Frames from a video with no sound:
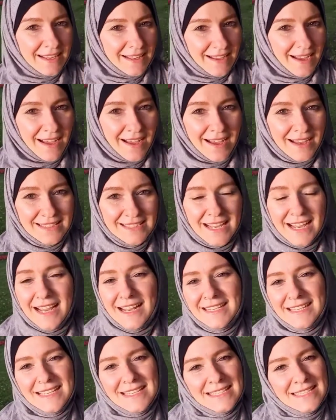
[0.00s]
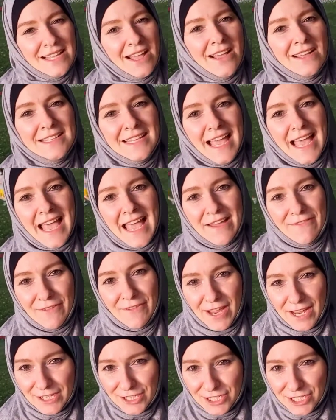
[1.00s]
God does not have
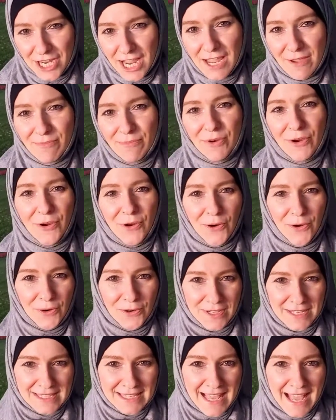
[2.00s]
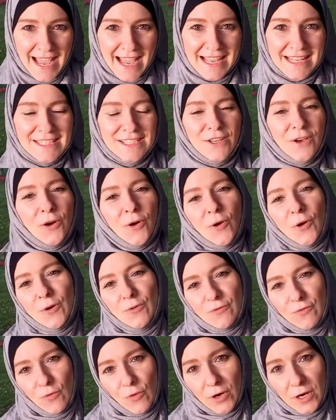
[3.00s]
a shape or size or
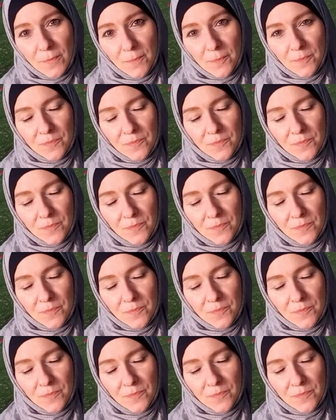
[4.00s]
form.